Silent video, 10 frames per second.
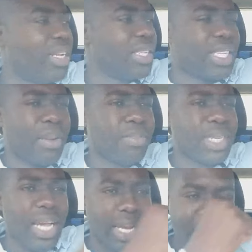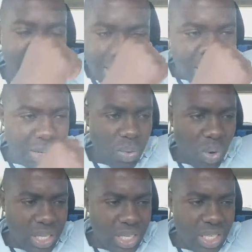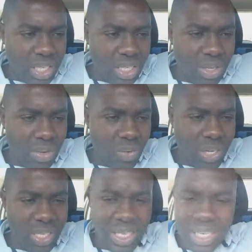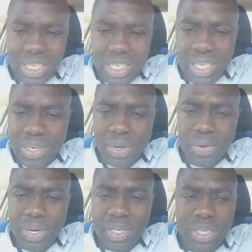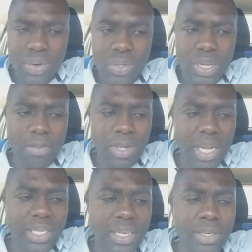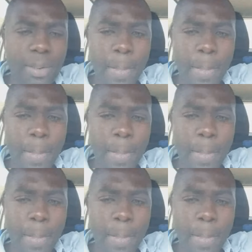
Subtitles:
Some days, I think, was it his inauguration or something like that?